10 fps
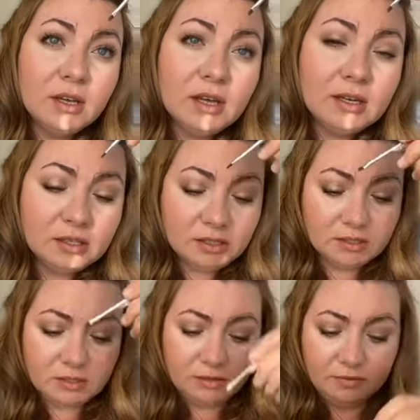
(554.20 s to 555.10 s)
And
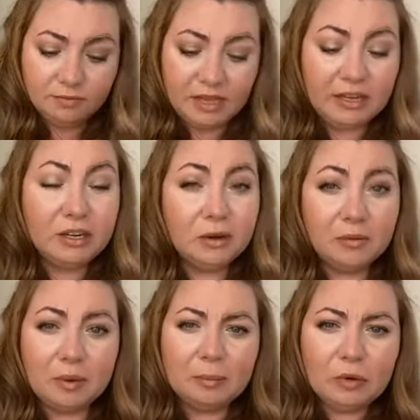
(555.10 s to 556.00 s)
I
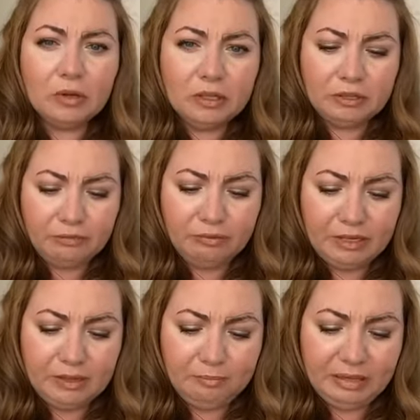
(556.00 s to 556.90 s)
know I'm going in
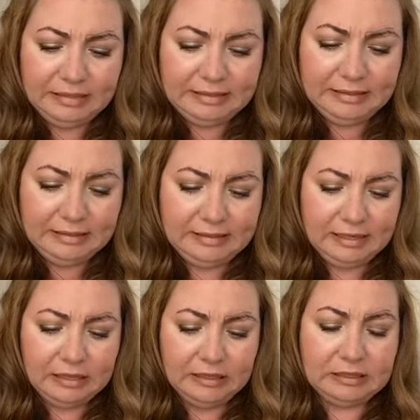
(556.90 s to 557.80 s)
really big
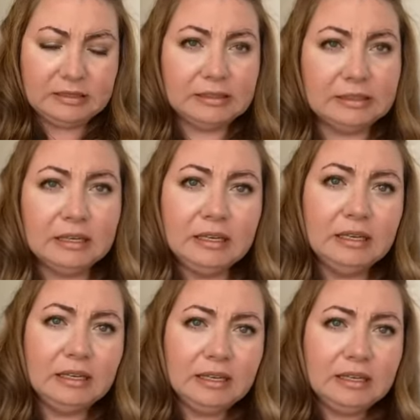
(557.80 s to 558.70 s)
detail. It's
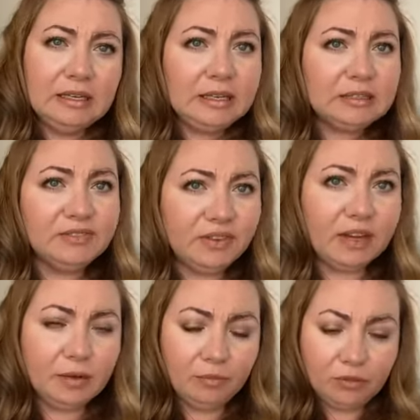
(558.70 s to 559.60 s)

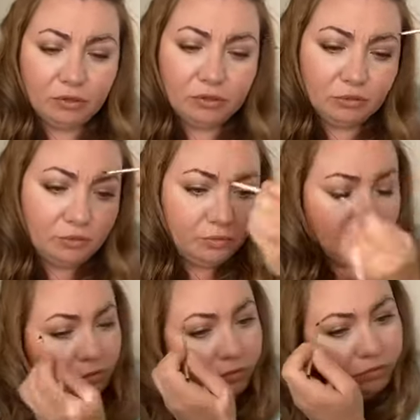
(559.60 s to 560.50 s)
very important
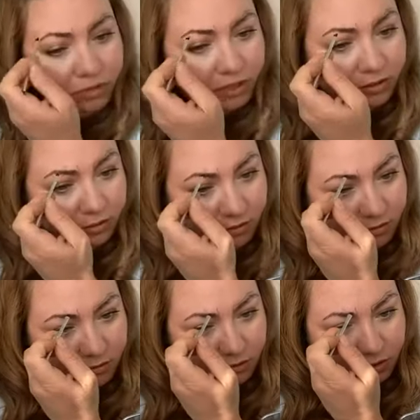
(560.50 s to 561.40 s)
to
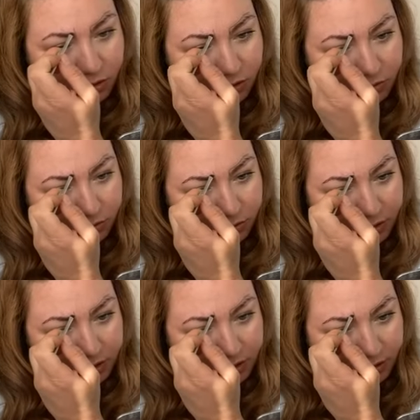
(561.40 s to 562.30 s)
go into
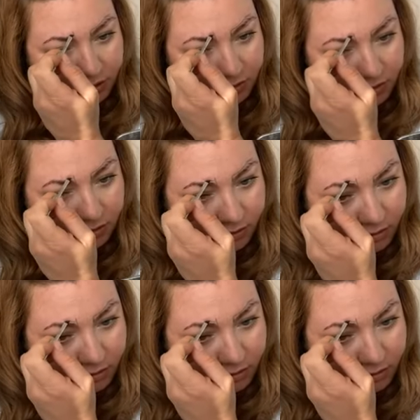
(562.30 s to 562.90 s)
details.